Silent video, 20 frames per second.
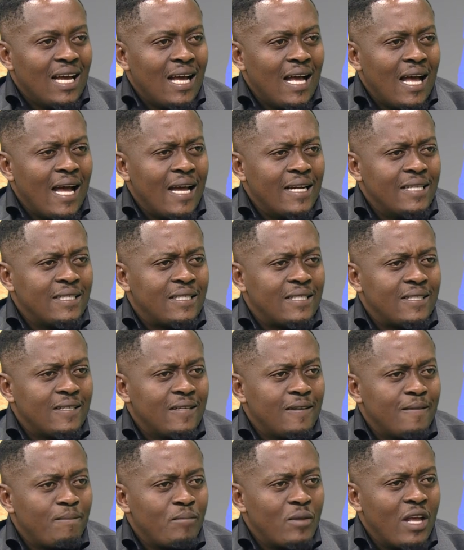And
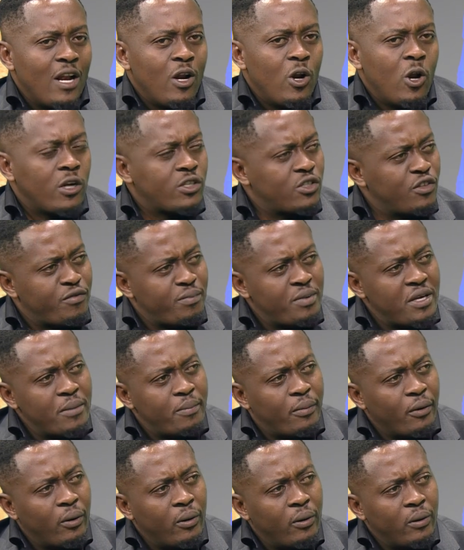a lot of
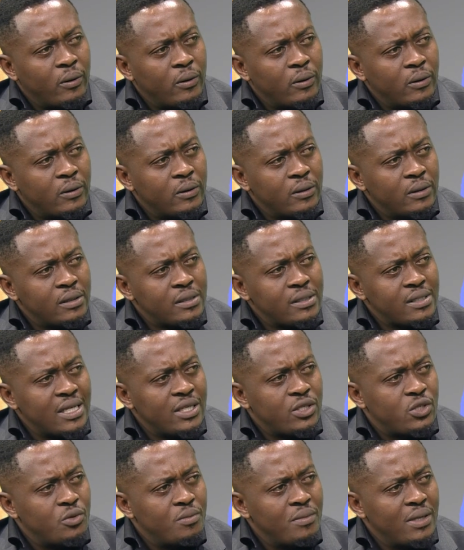people said
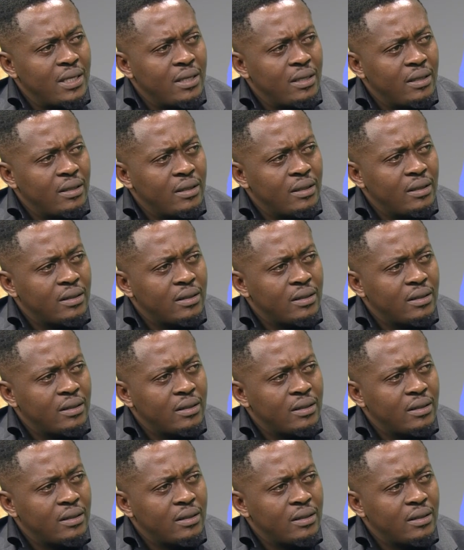to me,